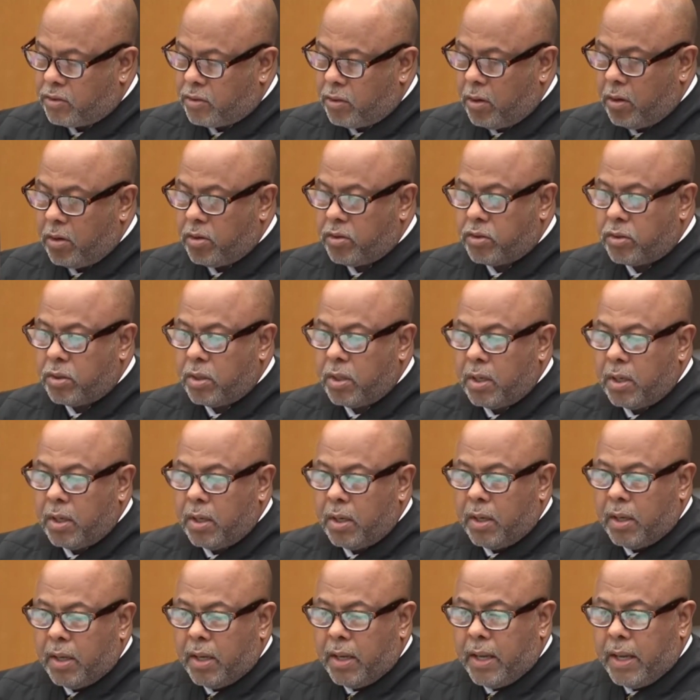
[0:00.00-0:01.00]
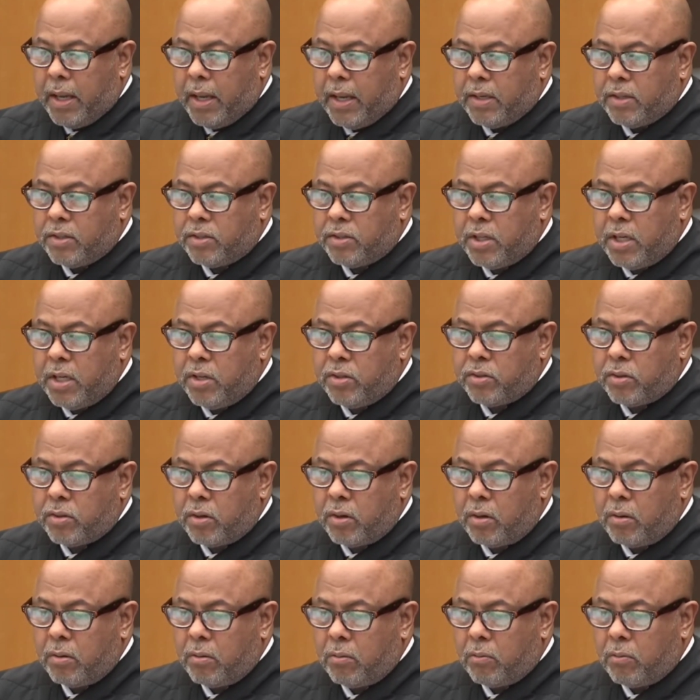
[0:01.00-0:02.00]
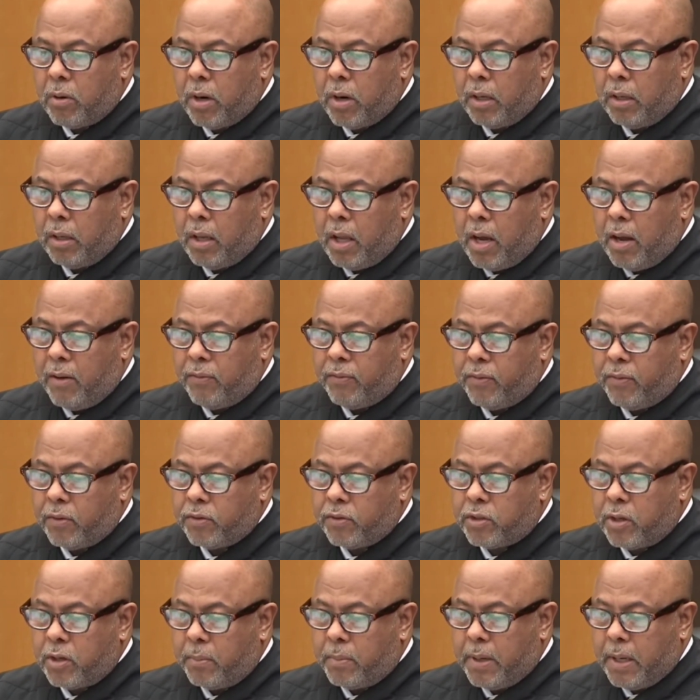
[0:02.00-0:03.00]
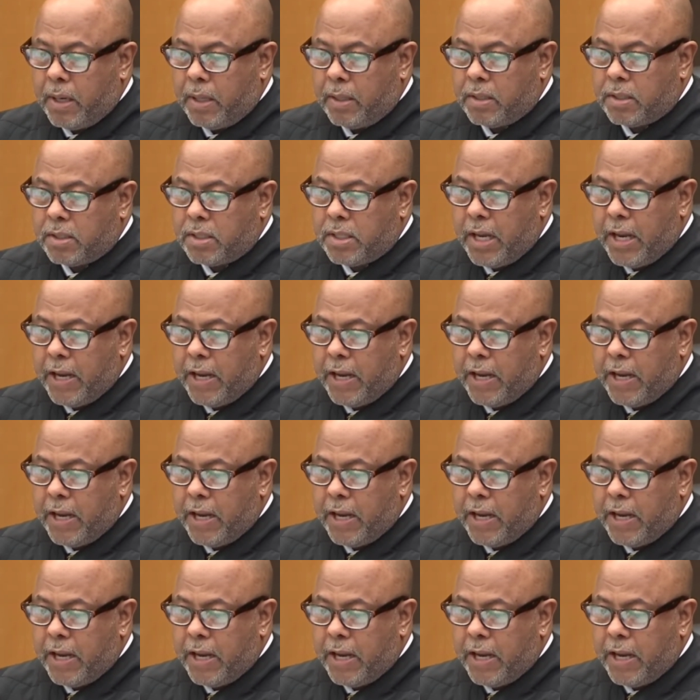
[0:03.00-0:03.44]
the search and seizure were unlawful shall be